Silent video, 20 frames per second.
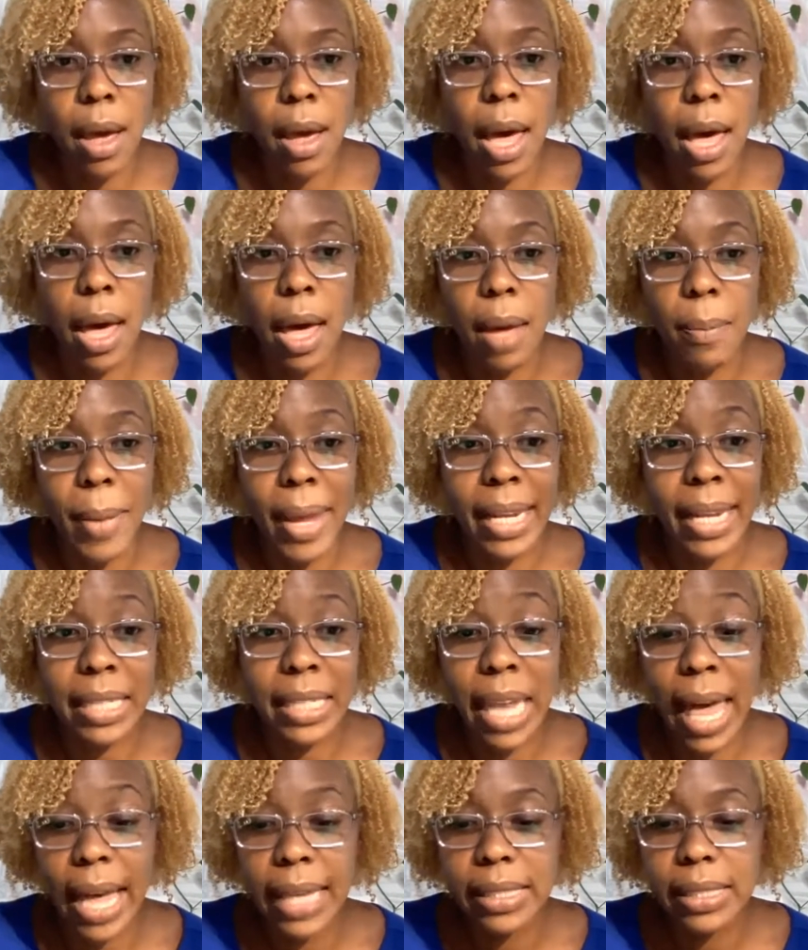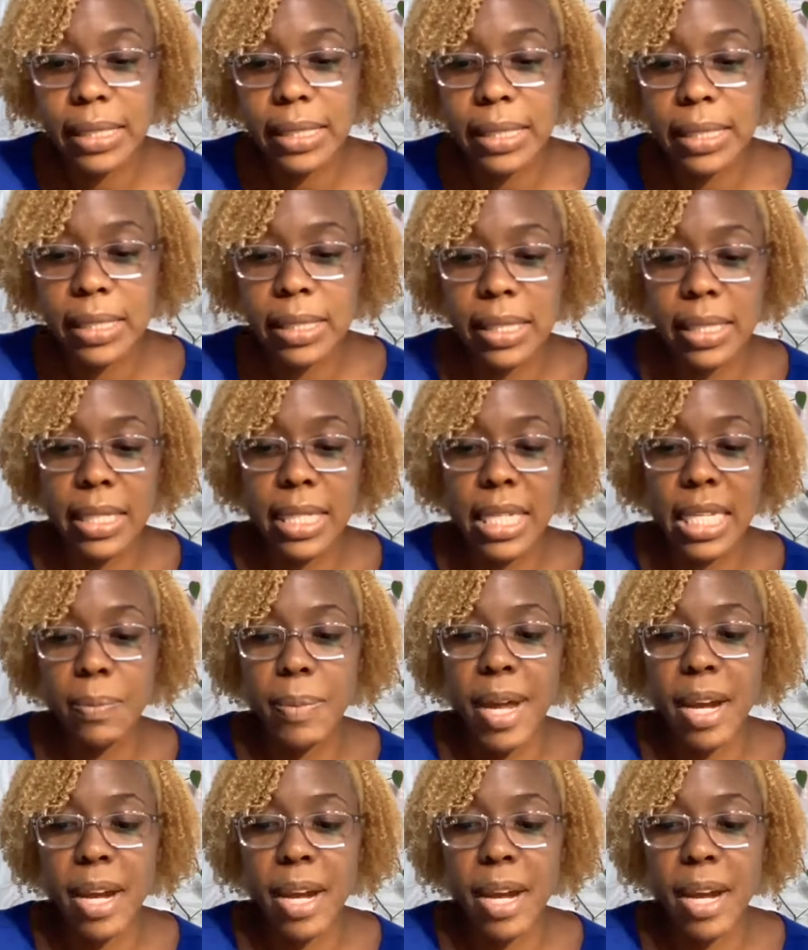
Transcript: my classes and keep